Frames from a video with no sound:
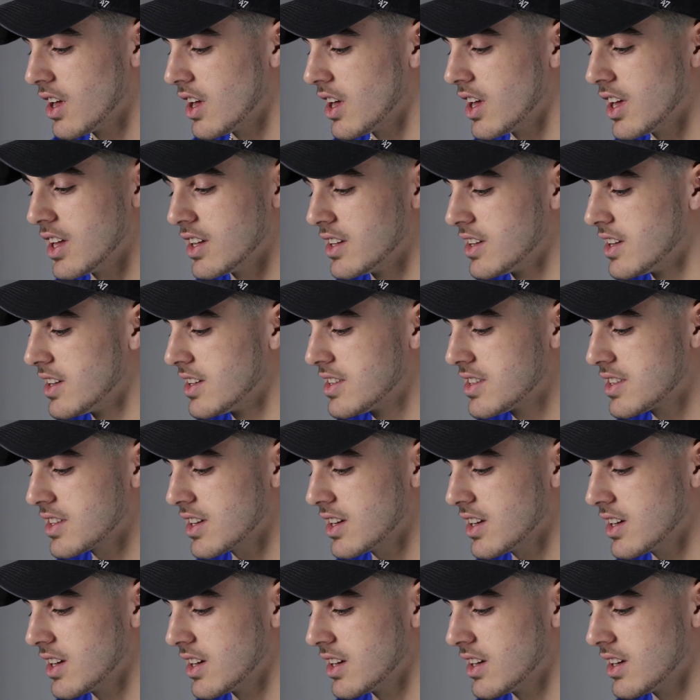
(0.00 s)
And it's
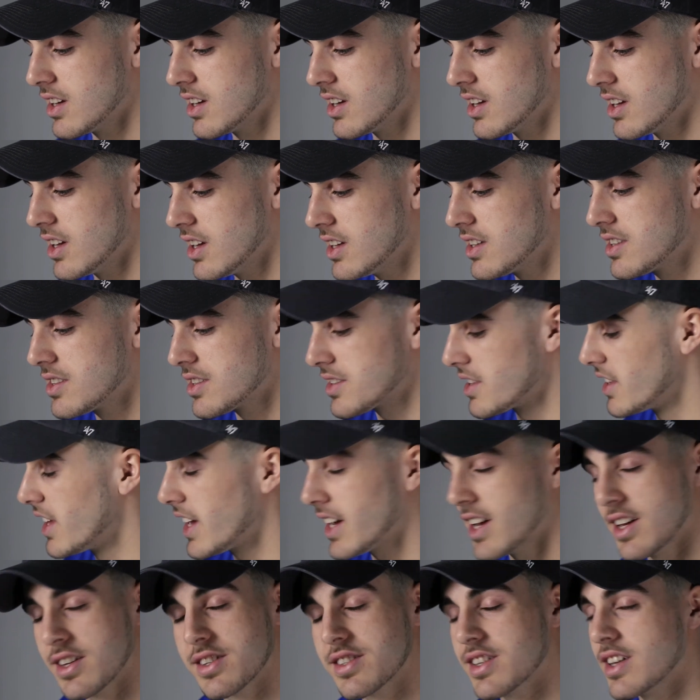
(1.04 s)
uh, it's
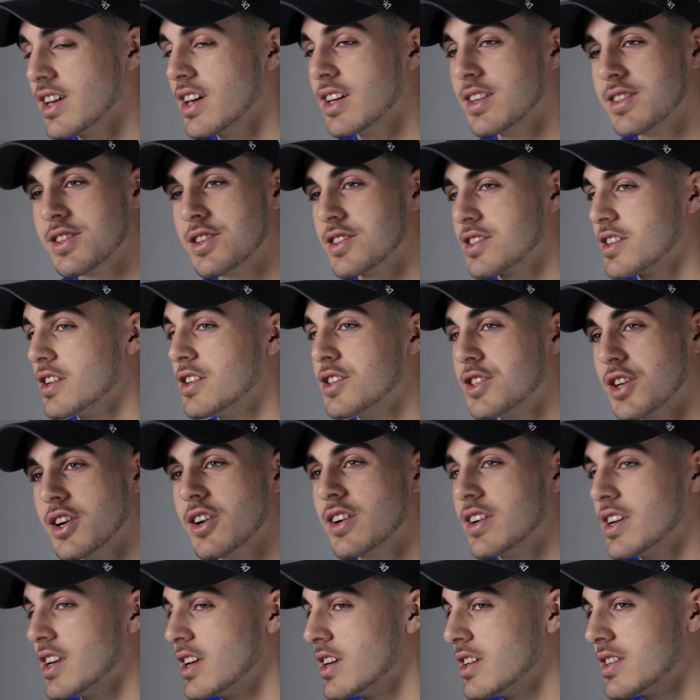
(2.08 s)
like I say, it's just a
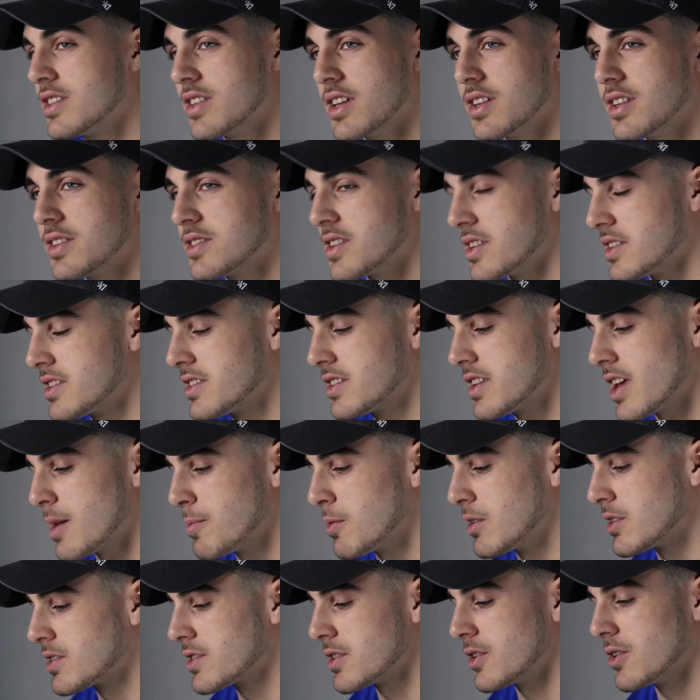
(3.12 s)
journey. It's a, it's a
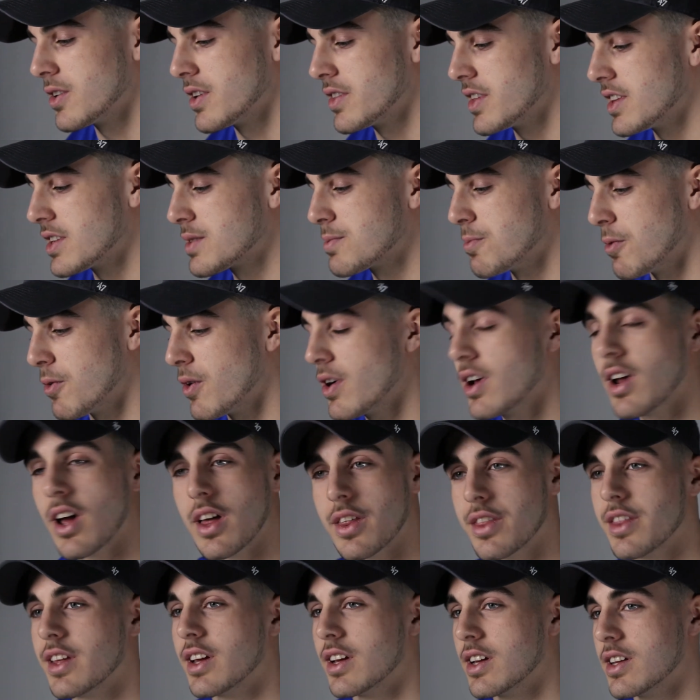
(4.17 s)
stepping stone at this point. I
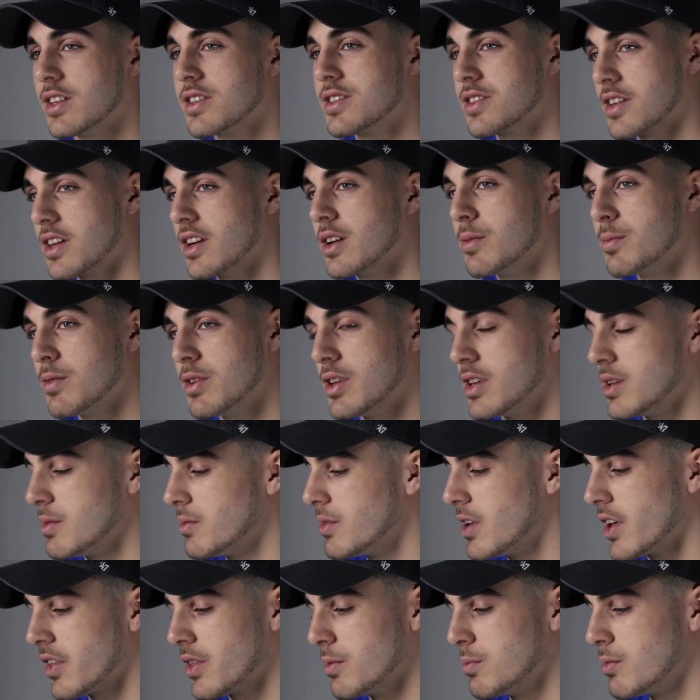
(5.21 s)
think it's gonna be
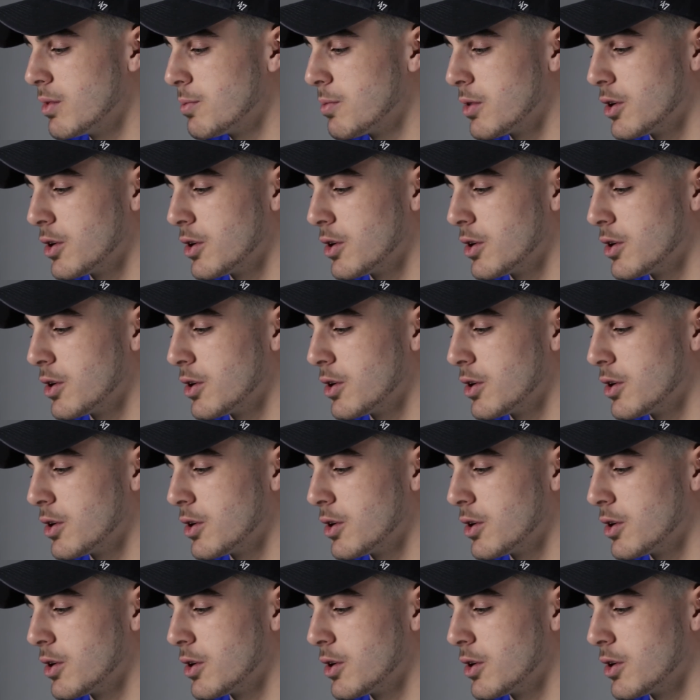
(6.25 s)
nothing but